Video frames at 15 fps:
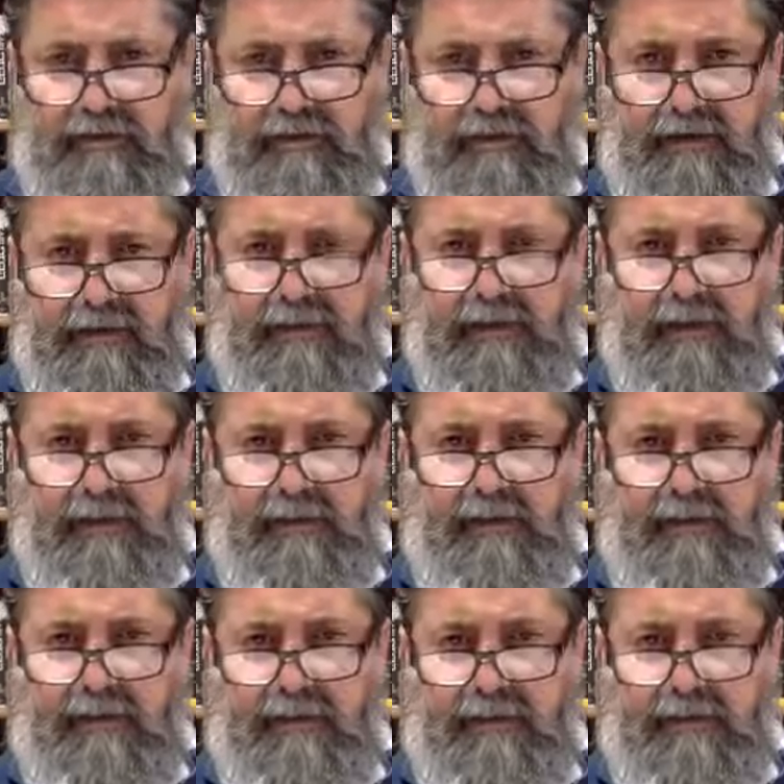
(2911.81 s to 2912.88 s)
that was keeping
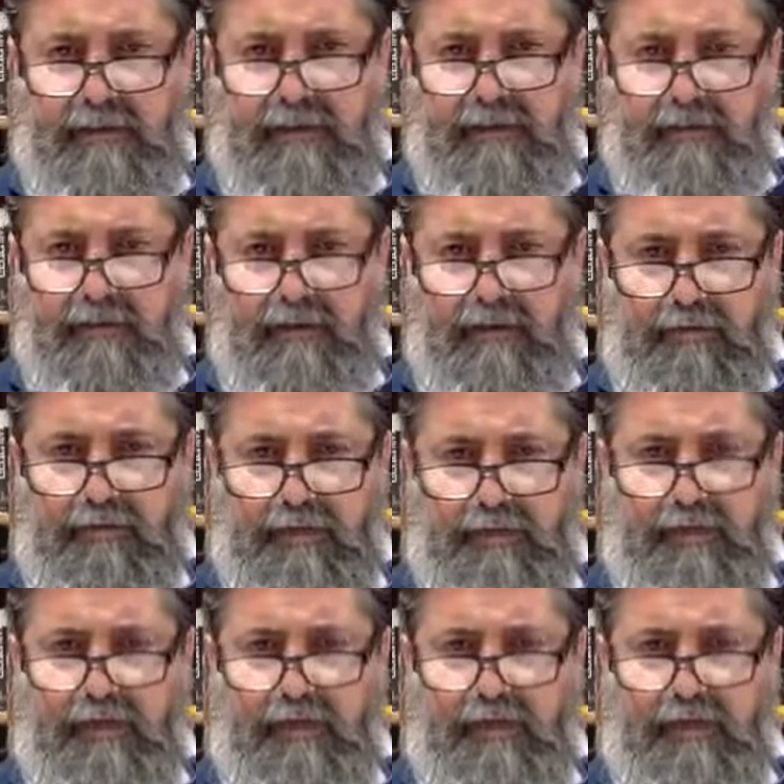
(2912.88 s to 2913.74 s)
Shabbat in Rome, but